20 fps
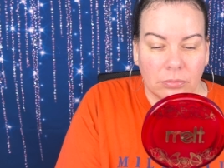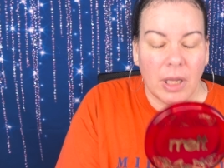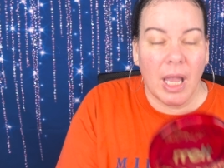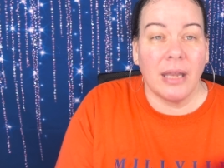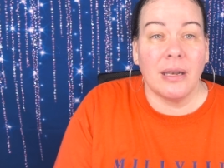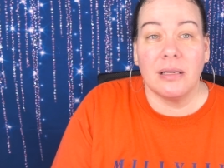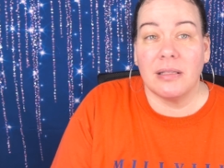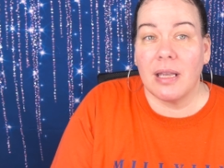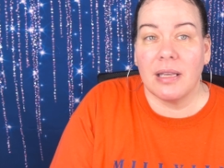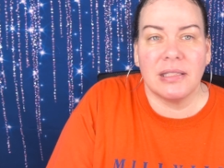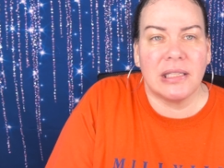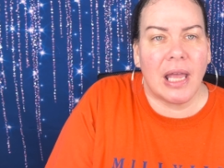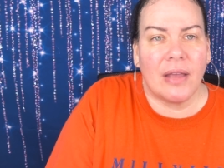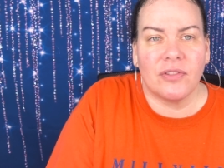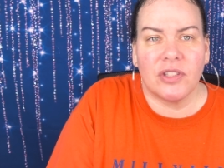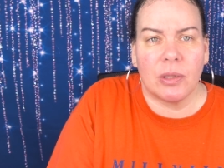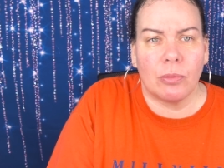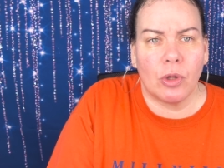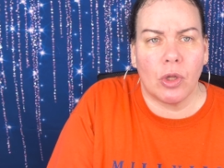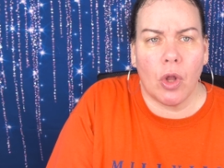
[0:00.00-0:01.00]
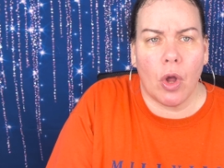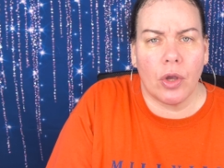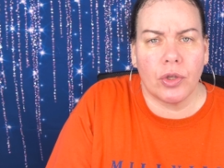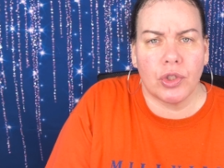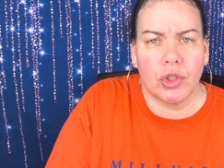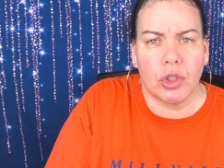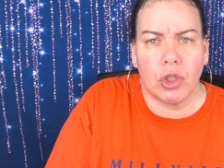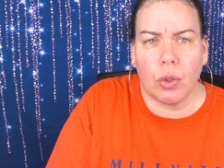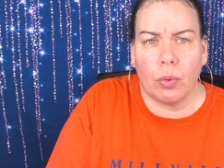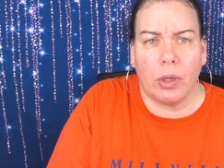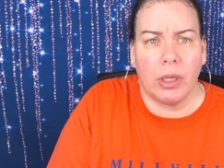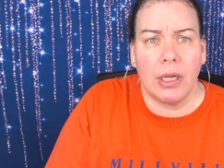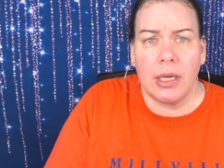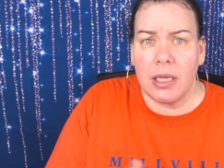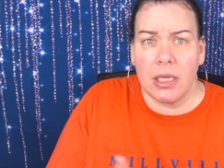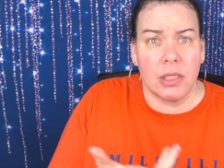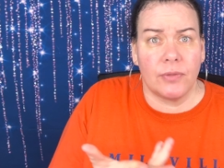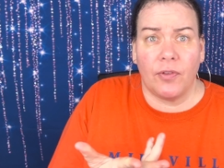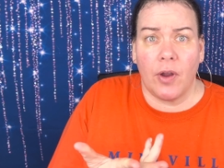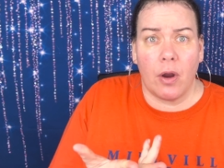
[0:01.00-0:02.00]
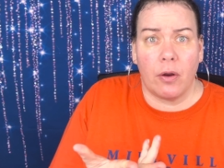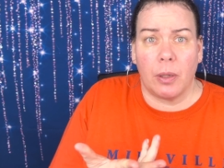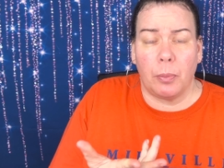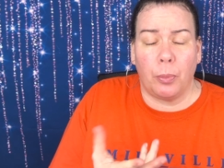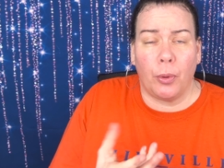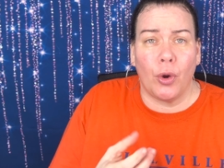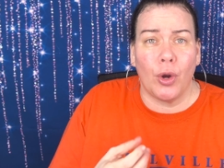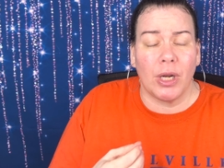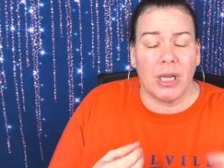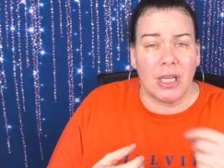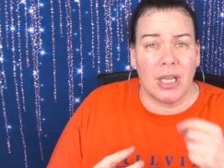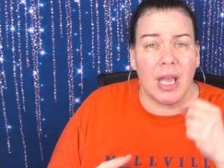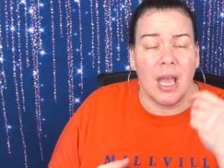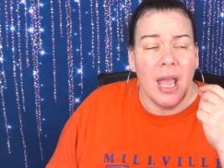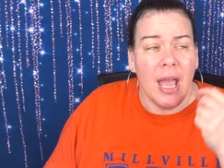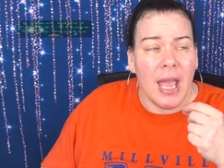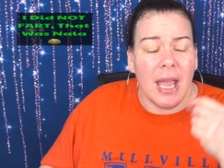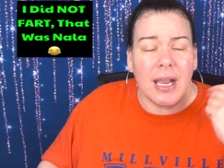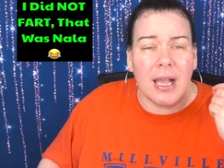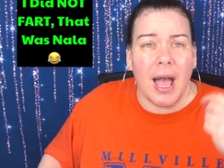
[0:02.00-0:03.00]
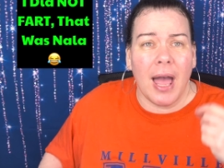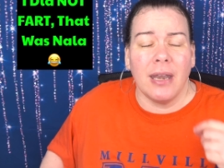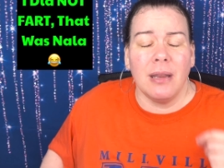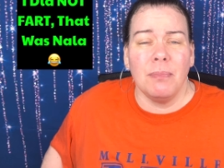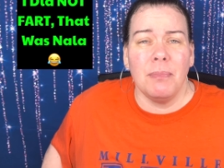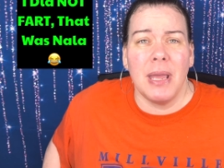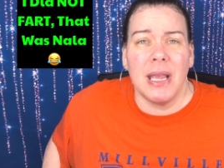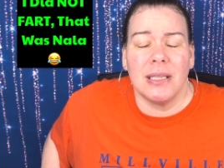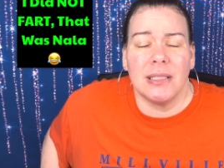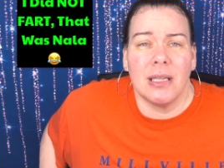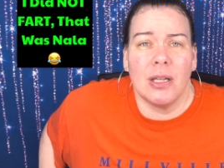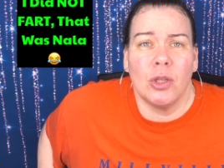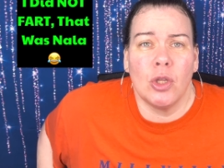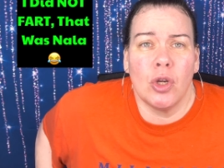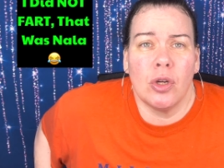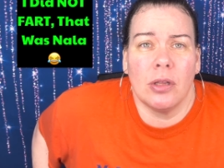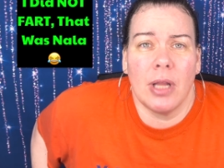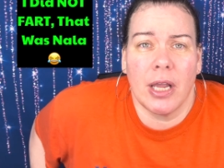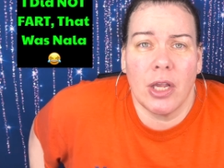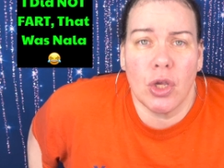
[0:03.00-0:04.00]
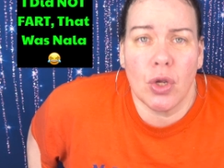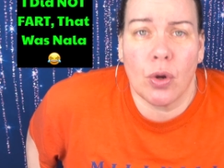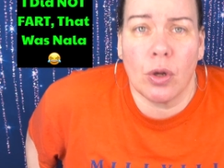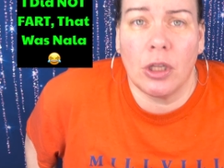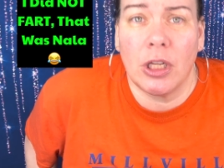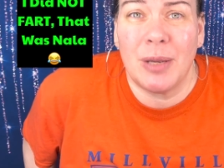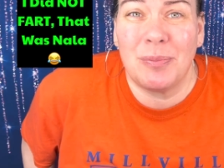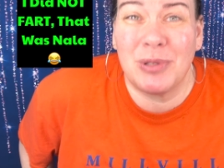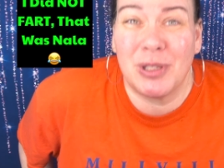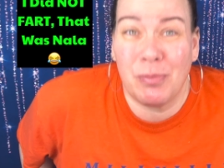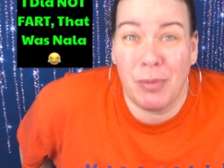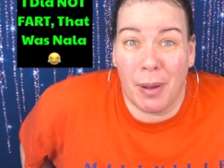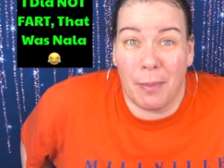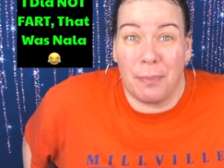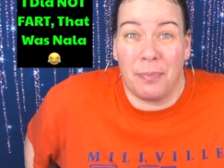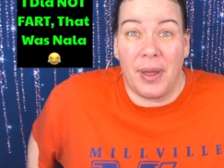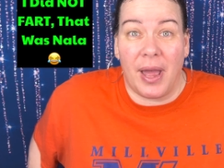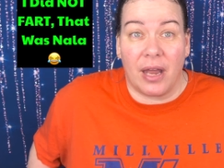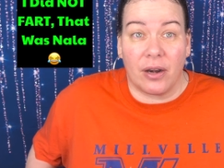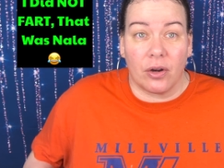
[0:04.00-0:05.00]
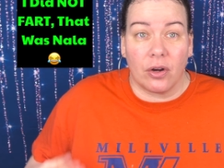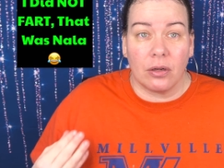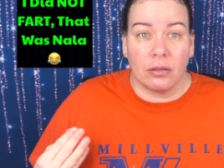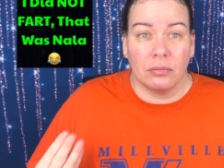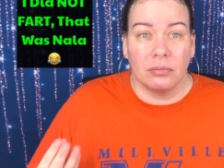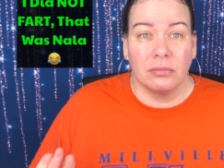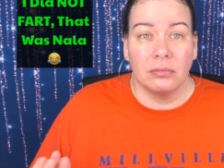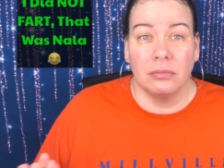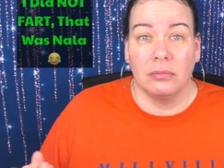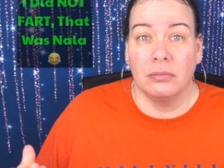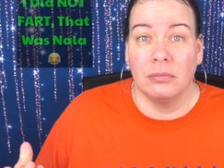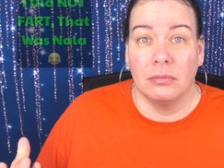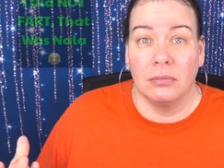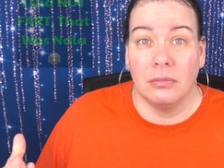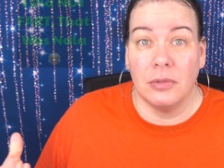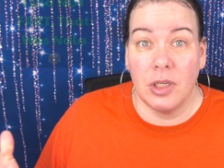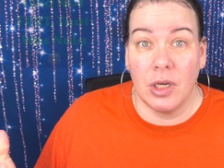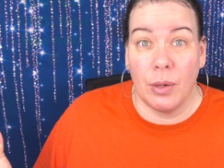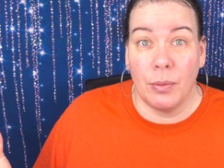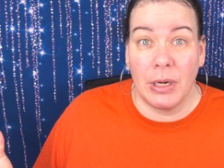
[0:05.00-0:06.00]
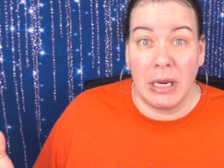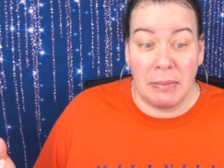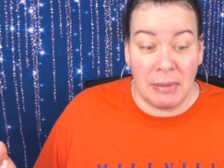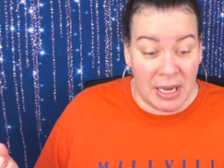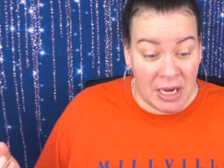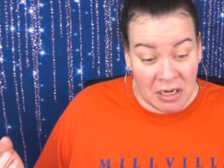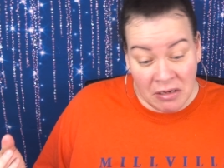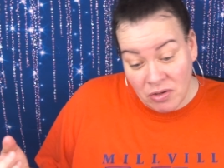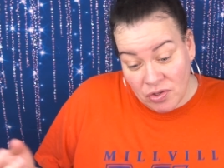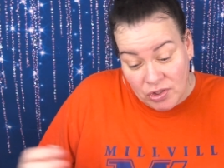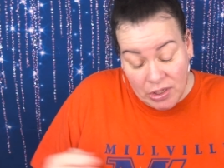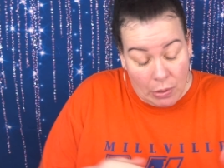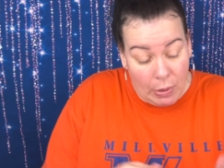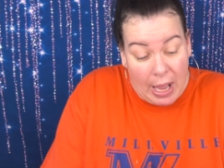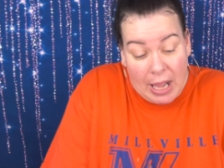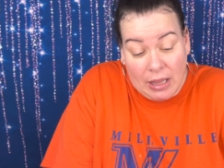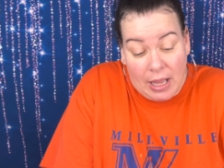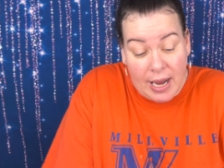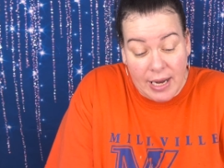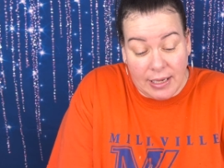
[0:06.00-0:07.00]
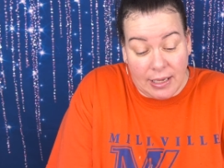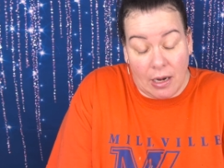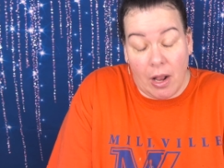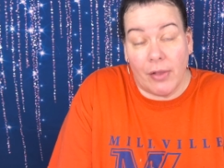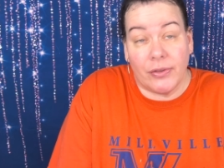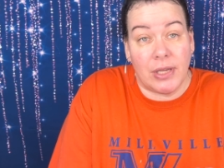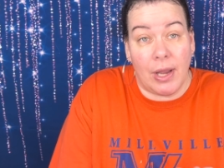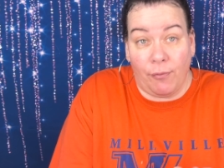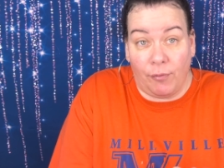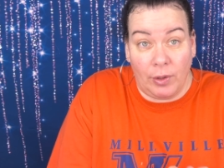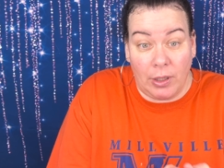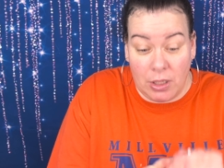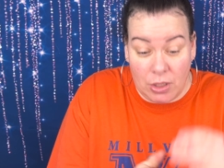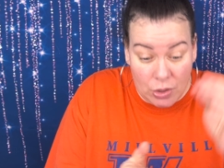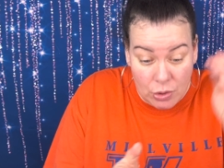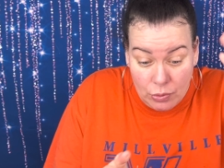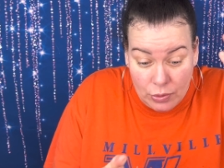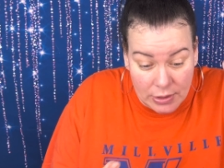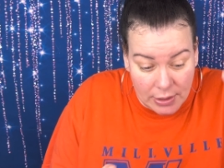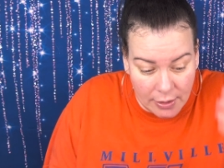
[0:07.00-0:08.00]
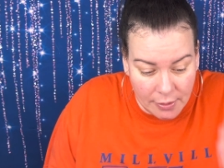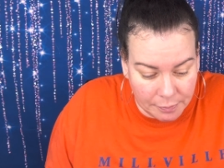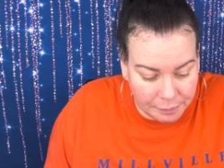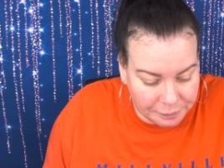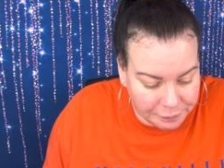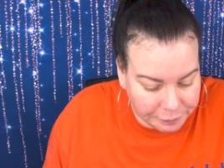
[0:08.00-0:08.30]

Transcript: and it does have some gloss to it. It is very pretty. It kind of makes it look like your lips, but better. You know what I mean? So I like it. I'll definitely use it.